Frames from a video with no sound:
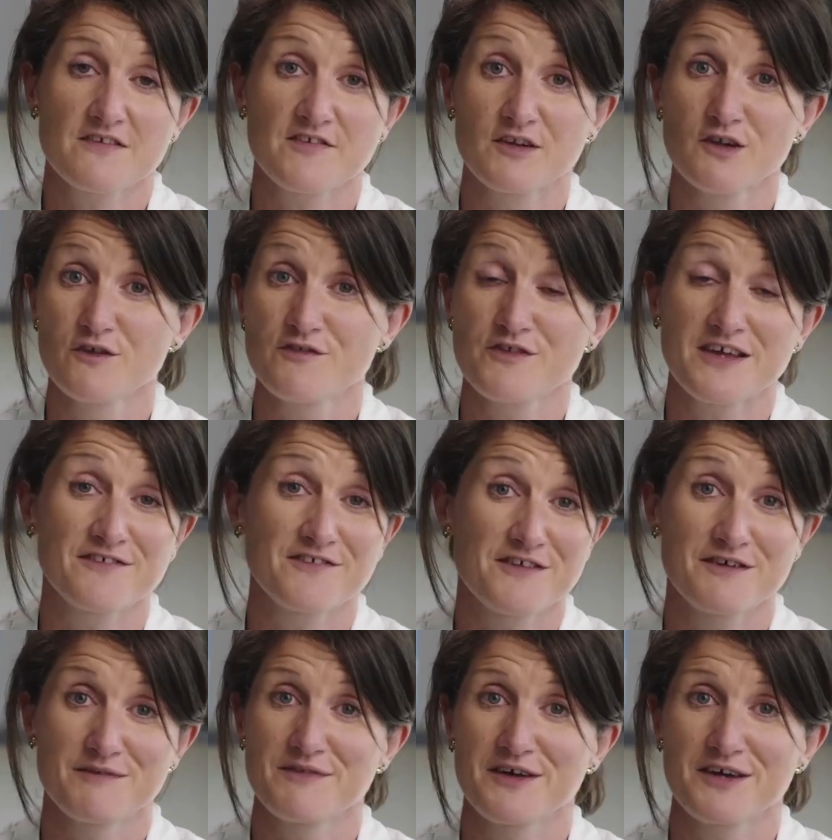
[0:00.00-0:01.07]
There's a lot of things
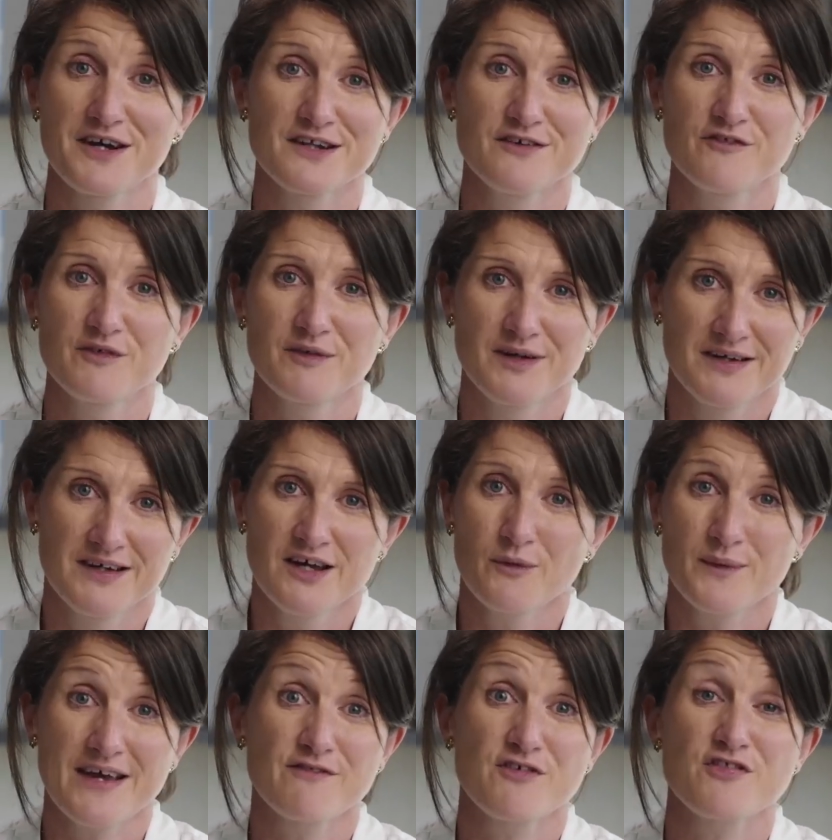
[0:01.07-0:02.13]
that kind of
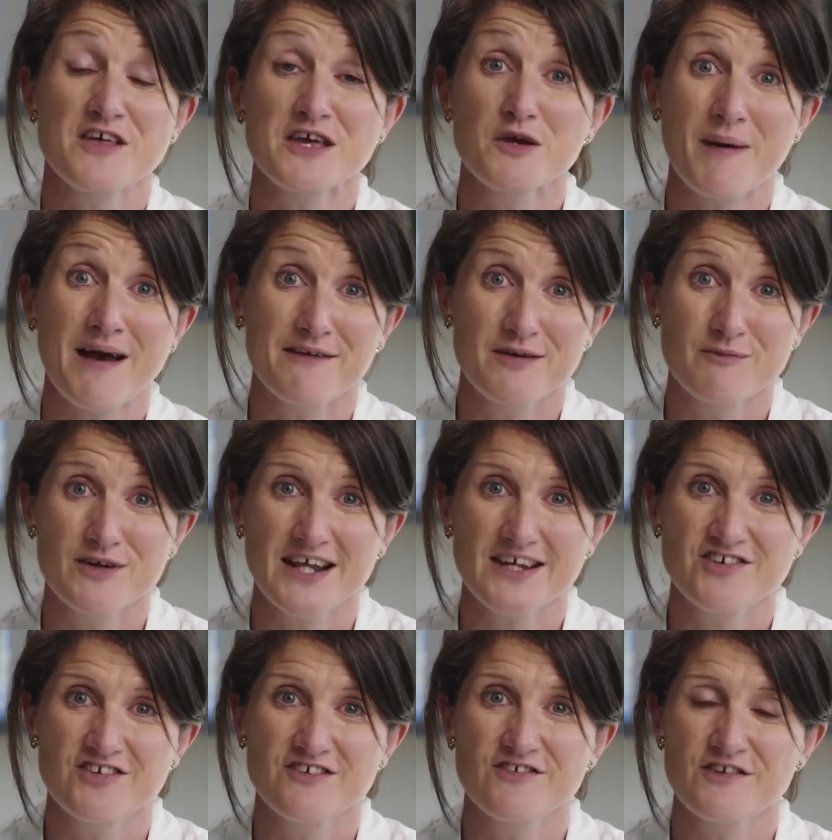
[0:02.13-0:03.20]
we have to think about in relation